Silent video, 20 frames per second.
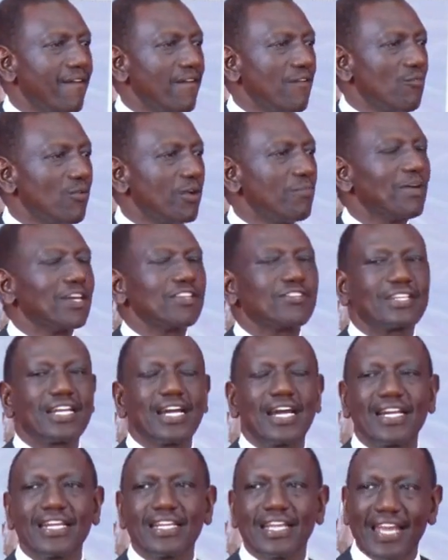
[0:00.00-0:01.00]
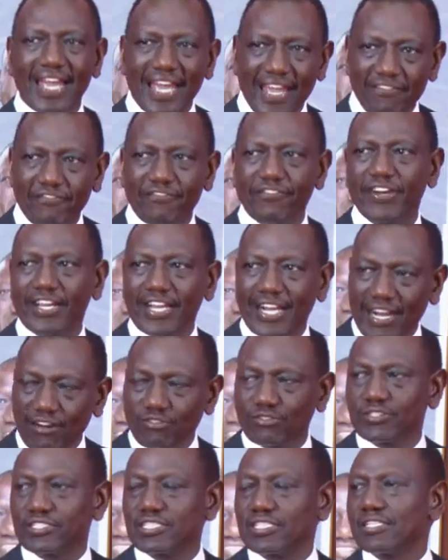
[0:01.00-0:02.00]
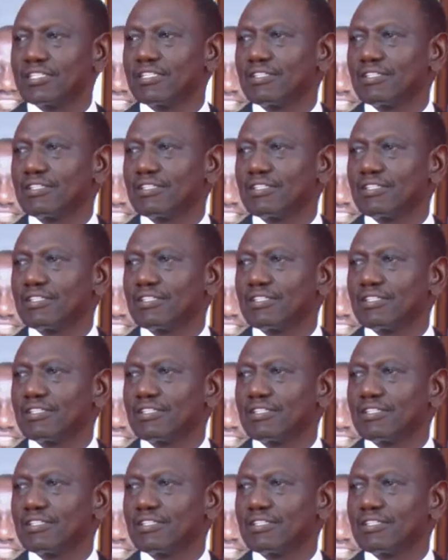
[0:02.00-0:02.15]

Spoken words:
We must carry every county